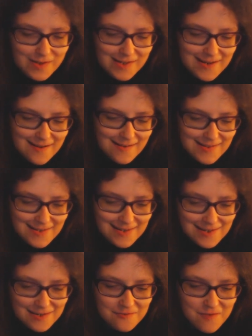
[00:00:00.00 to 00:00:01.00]

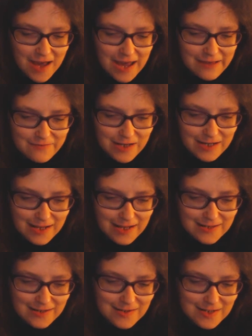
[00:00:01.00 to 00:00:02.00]
TARDIS is arriving,
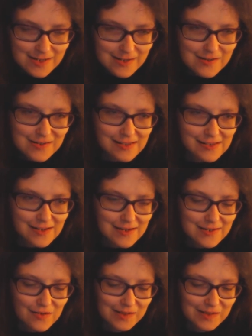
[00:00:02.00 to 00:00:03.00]
and so she uses
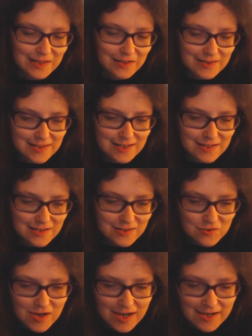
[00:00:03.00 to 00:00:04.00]
her sonic because
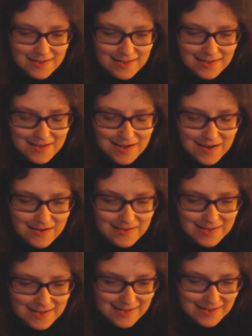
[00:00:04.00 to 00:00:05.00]
it tracks the
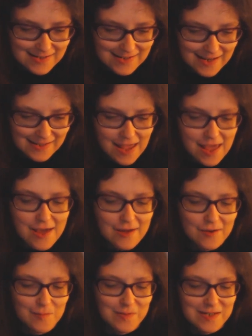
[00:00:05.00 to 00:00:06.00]
TARDIS, and says,
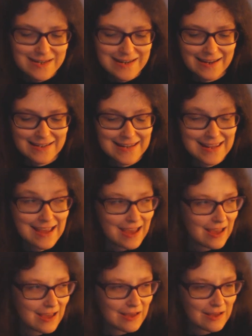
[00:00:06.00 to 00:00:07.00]
come to daddy,
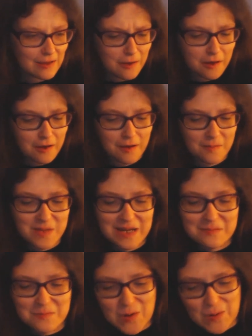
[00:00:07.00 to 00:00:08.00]
I
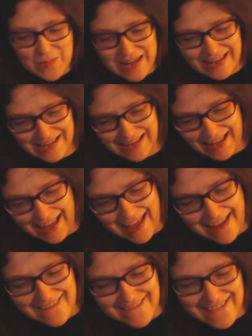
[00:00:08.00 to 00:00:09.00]
mean mummy,
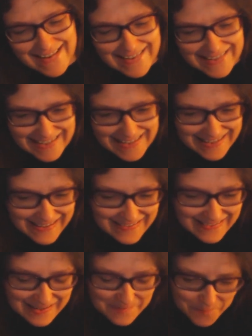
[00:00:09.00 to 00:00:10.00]
I thought I was
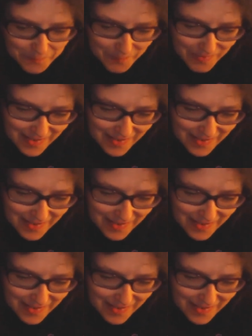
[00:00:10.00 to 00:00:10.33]
cute.